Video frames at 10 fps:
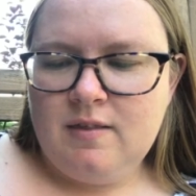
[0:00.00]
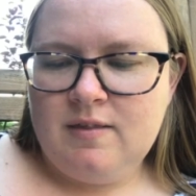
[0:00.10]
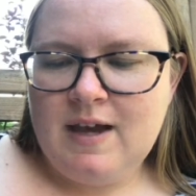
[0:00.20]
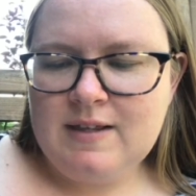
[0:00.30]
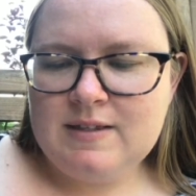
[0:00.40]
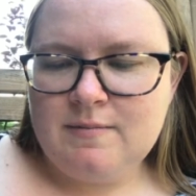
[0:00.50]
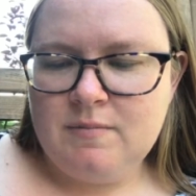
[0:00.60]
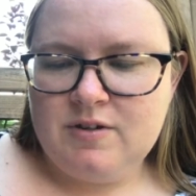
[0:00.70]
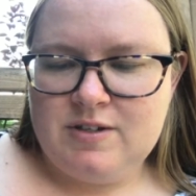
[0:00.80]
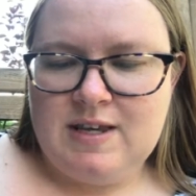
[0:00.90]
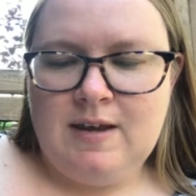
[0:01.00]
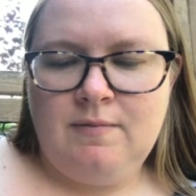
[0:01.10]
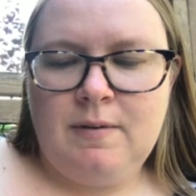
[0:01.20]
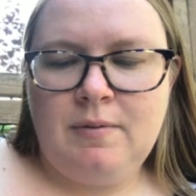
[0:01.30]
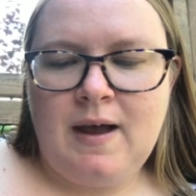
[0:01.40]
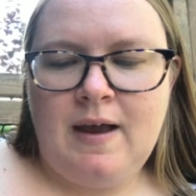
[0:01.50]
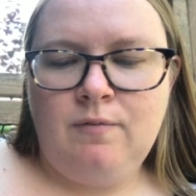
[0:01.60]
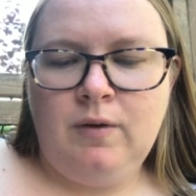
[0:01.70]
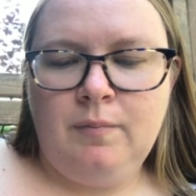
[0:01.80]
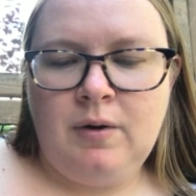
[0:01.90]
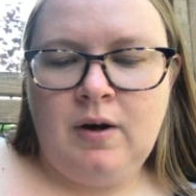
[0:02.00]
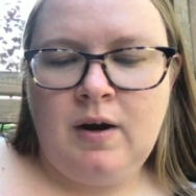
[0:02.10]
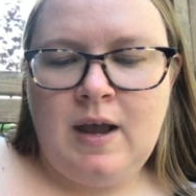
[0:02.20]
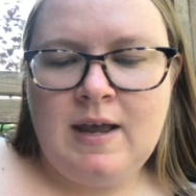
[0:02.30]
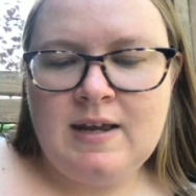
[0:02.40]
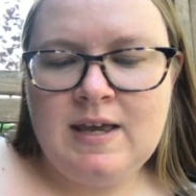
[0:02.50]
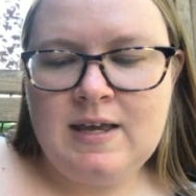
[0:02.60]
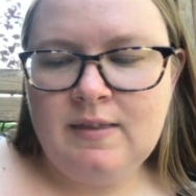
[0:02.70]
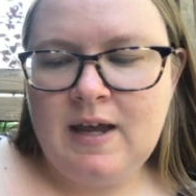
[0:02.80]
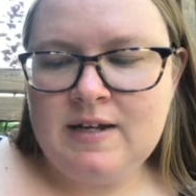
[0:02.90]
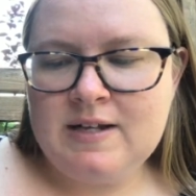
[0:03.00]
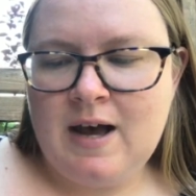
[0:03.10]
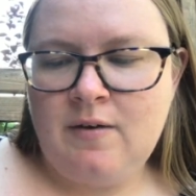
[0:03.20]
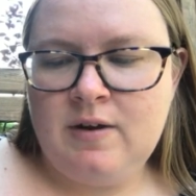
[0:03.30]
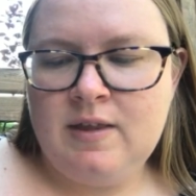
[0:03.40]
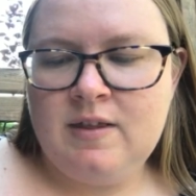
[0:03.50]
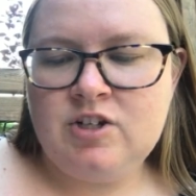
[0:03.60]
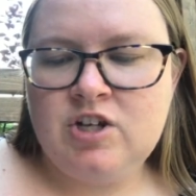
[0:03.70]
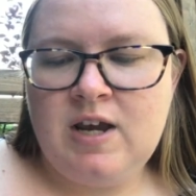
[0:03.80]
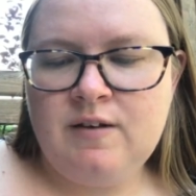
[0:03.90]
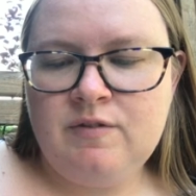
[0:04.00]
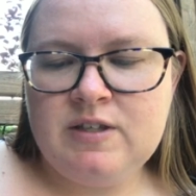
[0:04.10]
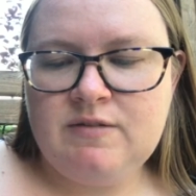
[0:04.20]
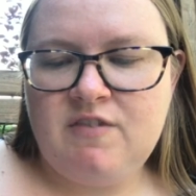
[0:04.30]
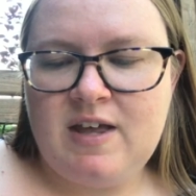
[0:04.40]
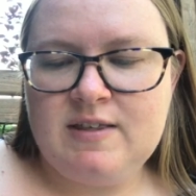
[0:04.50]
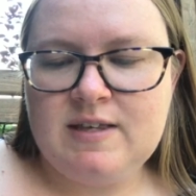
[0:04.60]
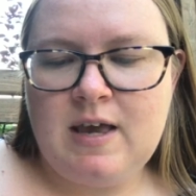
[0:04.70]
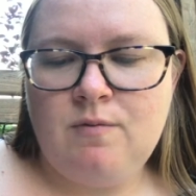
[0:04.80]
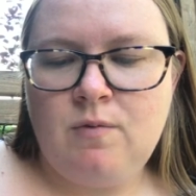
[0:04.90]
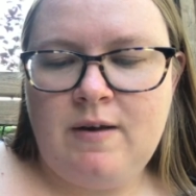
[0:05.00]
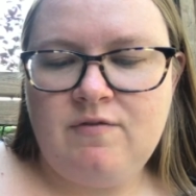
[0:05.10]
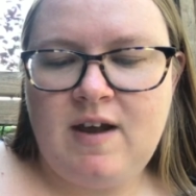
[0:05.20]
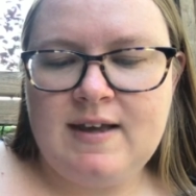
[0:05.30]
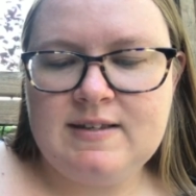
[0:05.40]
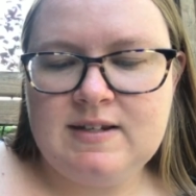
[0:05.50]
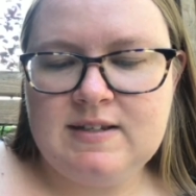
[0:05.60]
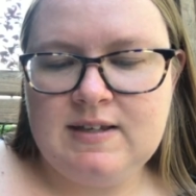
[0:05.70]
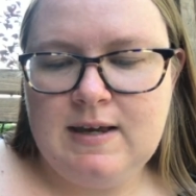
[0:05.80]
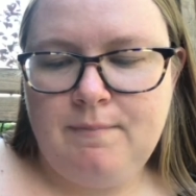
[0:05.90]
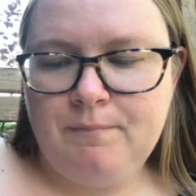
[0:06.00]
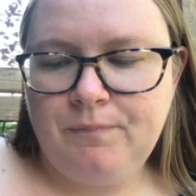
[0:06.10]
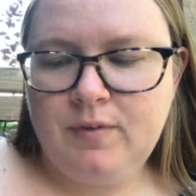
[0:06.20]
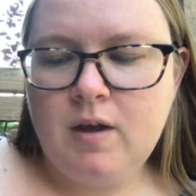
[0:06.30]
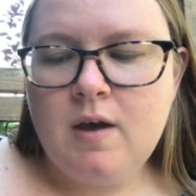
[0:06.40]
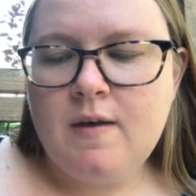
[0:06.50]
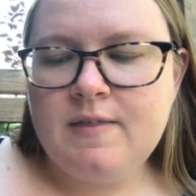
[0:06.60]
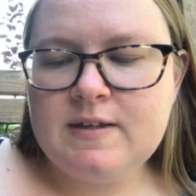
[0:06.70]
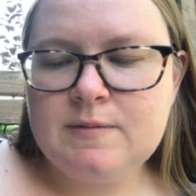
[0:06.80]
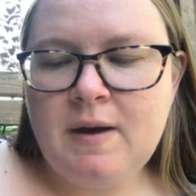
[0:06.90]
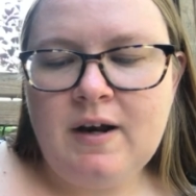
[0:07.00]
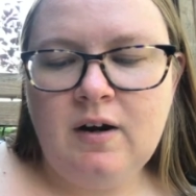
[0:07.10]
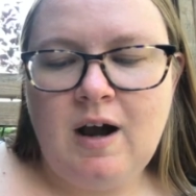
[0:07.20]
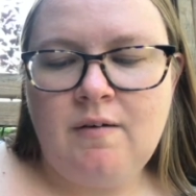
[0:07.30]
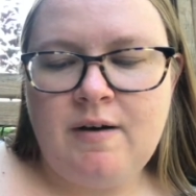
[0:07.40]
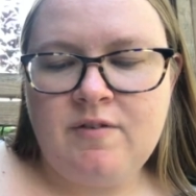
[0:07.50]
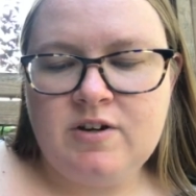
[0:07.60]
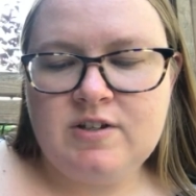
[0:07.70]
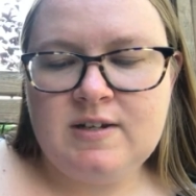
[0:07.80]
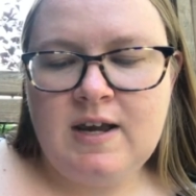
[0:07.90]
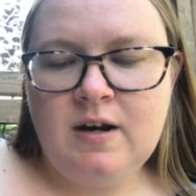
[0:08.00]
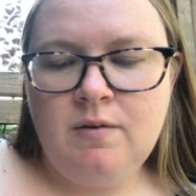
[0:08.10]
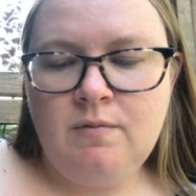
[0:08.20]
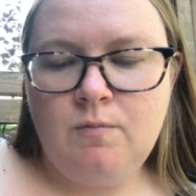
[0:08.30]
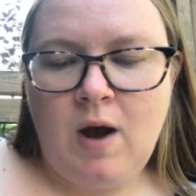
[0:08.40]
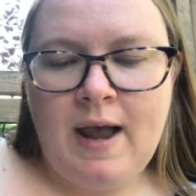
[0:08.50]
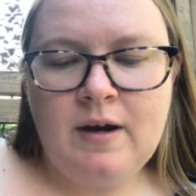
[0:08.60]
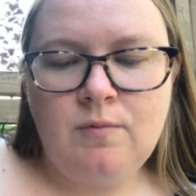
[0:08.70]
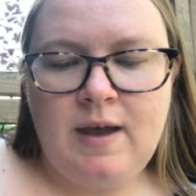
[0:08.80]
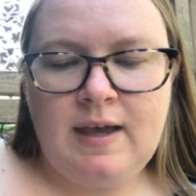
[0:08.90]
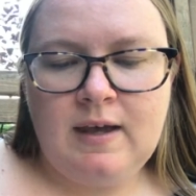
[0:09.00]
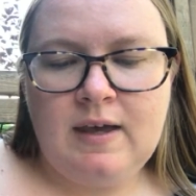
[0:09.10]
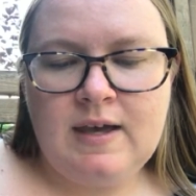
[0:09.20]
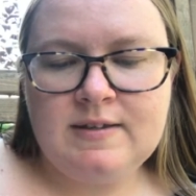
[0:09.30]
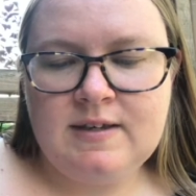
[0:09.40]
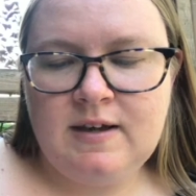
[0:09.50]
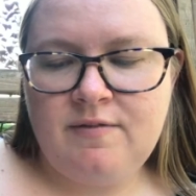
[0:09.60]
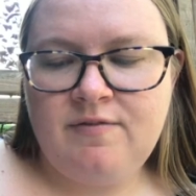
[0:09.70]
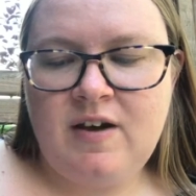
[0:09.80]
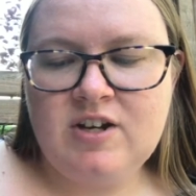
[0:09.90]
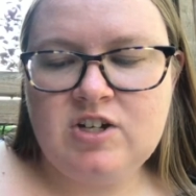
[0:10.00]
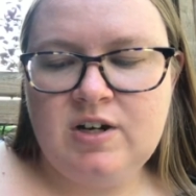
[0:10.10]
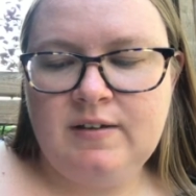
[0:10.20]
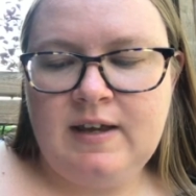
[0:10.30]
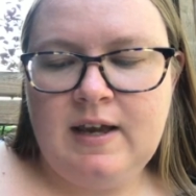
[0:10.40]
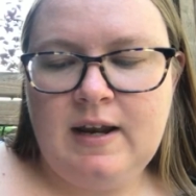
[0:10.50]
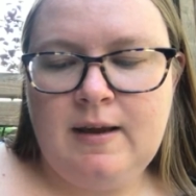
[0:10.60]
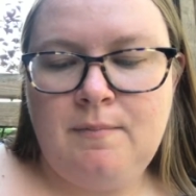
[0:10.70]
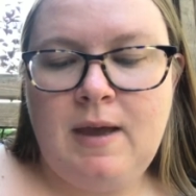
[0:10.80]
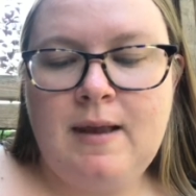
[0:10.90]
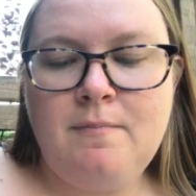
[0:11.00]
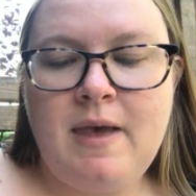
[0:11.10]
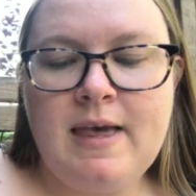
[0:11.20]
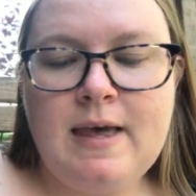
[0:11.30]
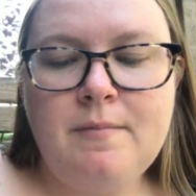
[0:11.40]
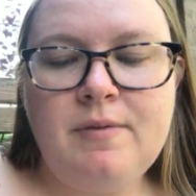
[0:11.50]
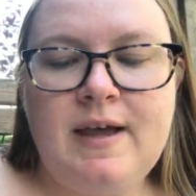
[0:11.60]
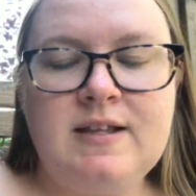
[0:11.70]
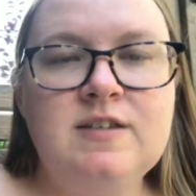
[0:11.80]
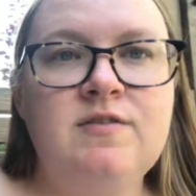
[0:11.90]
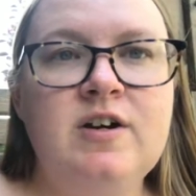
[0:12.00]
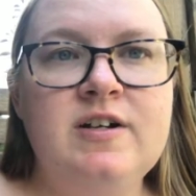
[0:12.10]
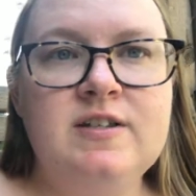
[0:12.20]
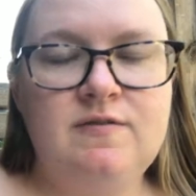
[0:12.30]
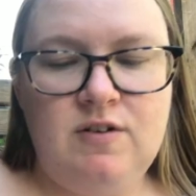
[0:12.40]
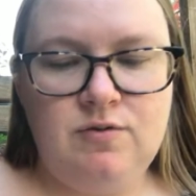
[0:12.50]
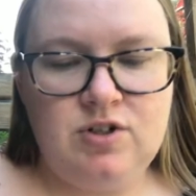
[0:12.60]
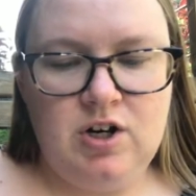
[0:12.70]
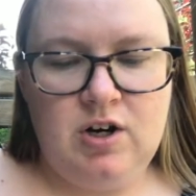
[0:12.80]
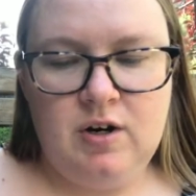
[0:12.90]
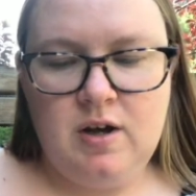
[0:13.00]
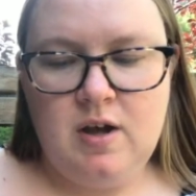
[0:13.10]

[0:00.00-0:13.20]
"That's a mercy," replied Wilbur, and he lay down in the shade of his fence and went fast asleep. The spider, however, stayed wide awake, gazing affectionately at him and making plans for his future.